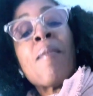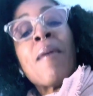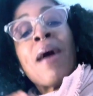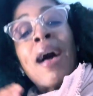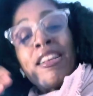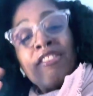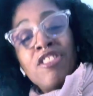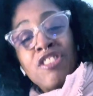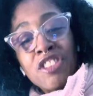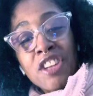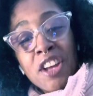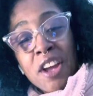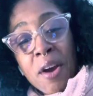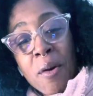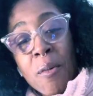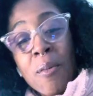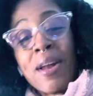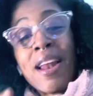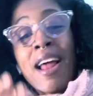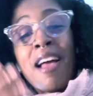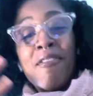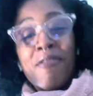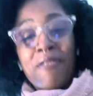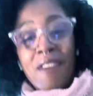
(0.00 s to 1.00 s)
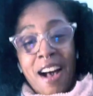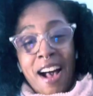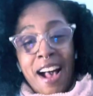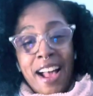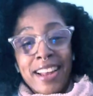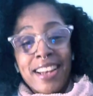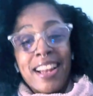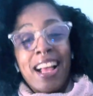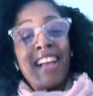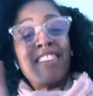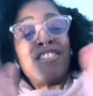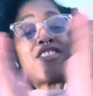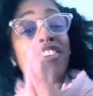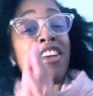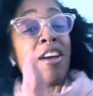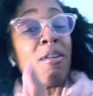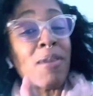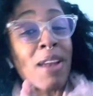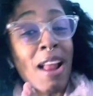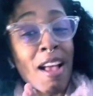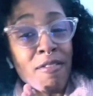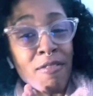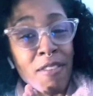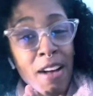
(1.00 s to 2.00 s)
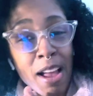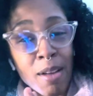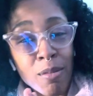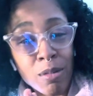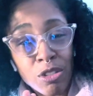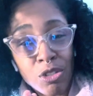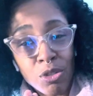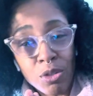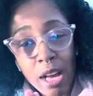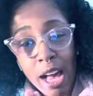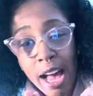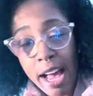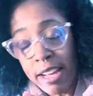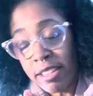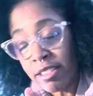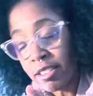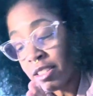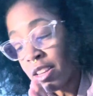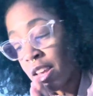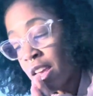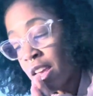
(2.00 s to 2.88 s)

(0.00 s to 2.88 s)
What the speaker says: I share what I find. I share what I find with you guys,